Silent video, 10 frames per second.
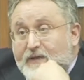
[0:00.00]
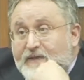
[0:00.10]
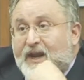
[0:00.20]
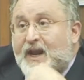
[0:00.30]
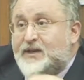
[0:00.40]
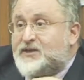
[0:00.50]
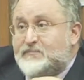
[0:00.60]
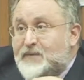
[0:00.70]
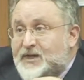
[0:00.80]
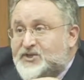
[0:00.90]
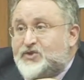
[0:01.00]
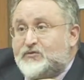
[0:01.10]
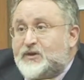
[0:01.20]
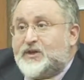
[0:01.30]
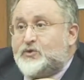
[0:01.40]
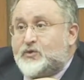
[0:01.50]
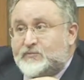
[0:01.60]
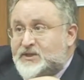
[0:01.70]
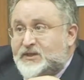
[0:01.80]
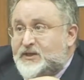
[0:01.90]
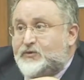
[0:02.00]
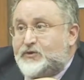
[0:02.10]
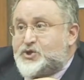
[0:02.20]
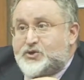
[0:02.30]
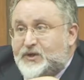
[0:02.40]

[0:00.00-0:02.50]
They had to master an enormous literature